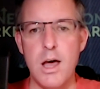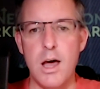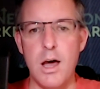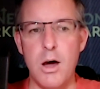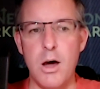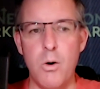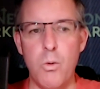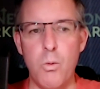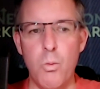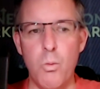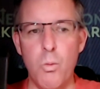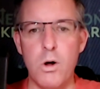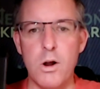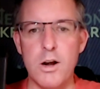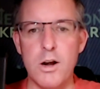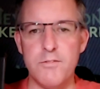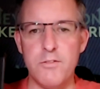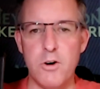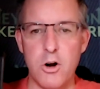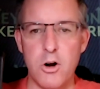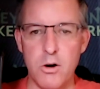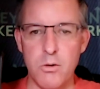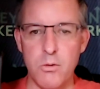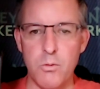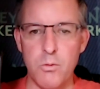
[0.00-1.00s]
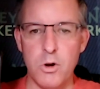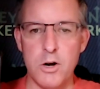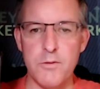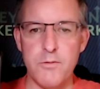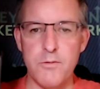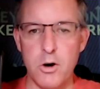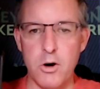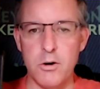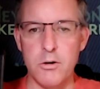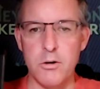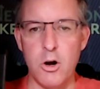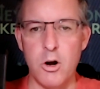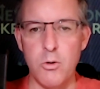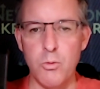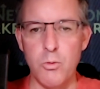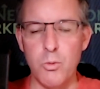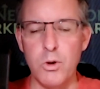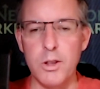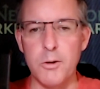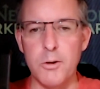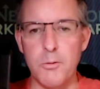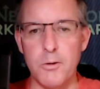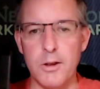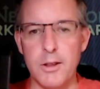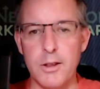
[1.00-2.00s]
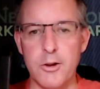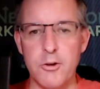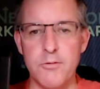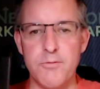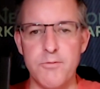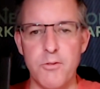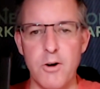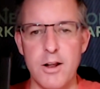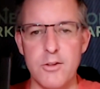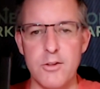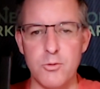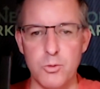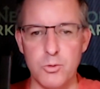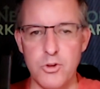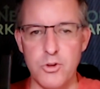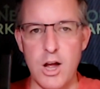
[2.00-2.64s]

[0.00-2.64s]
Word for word: uh, one of our one of our, our really really good friends.